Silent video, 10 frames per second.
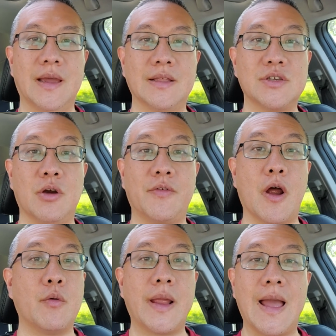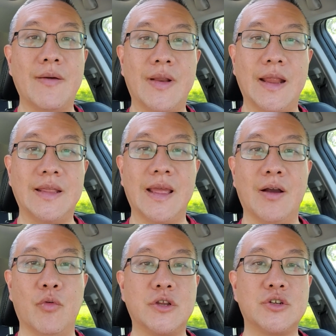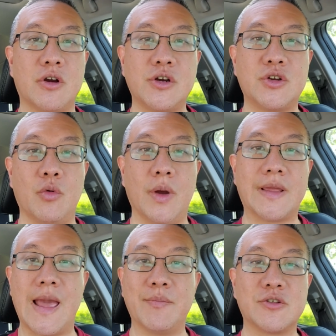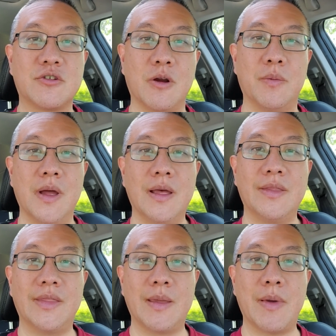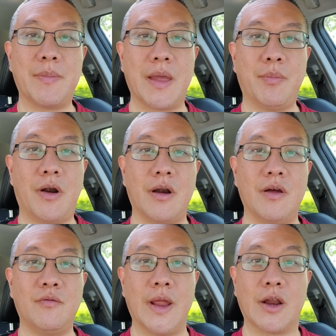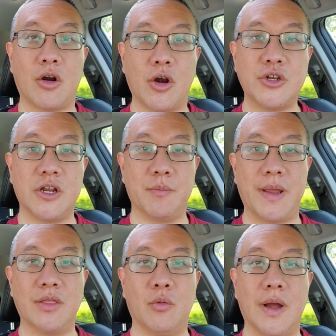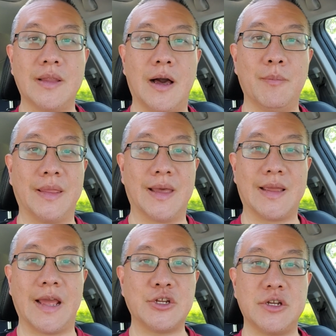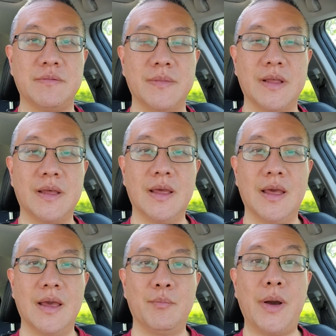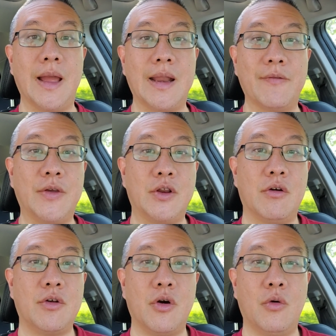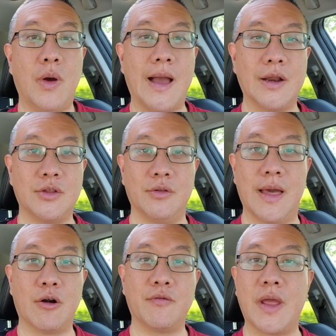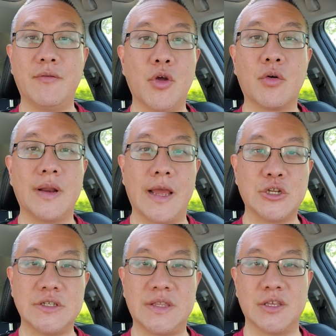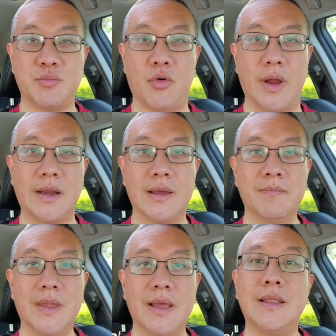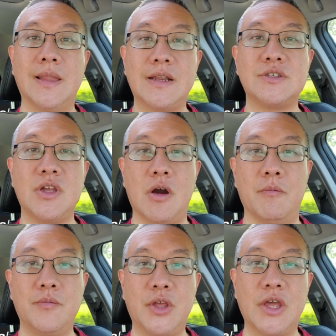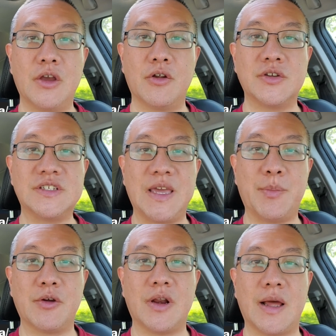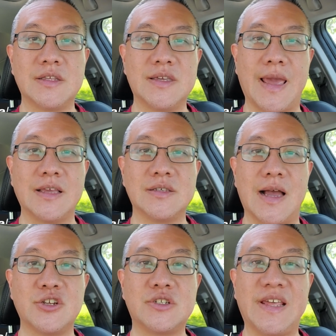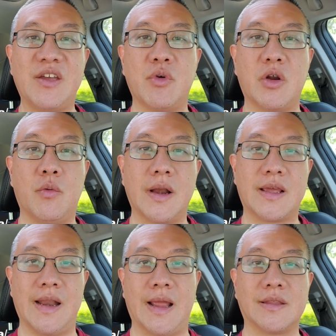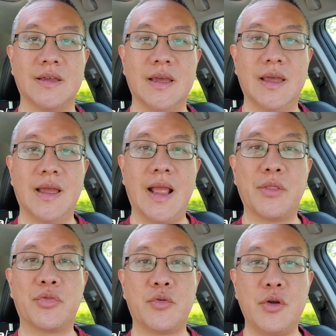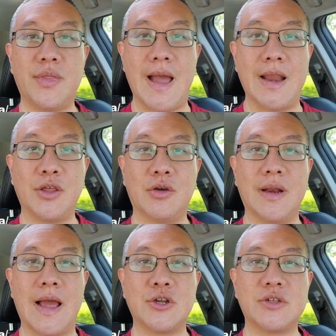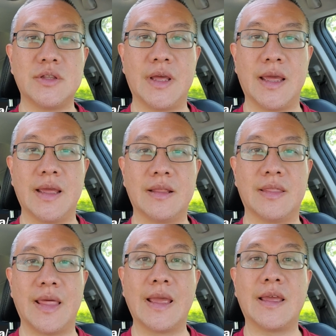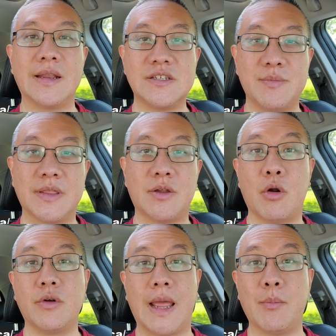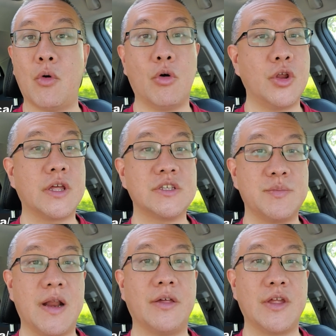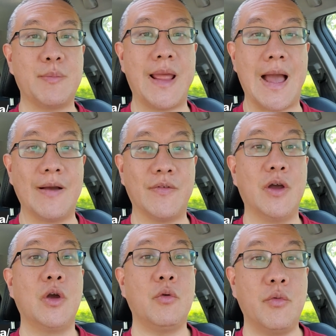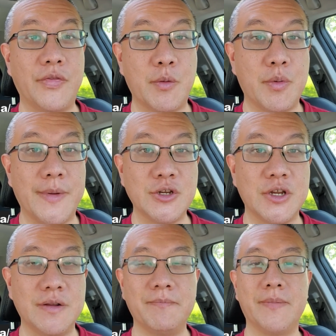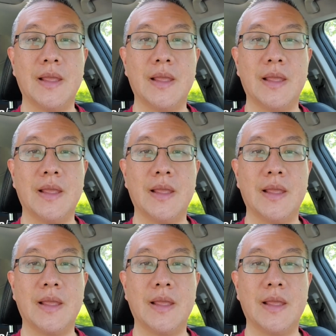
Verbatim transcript: And so if you already have an idea of what church or what campus group that they might be a part of, we encourage you to be the one to help make that connection. But if you don't know how to do that, or if you have no connections at this point, let us know. You can go to cboq.ca/t101connect. And through that, you can actually, they can submit their own name, or you can submit on their behalf with their permission.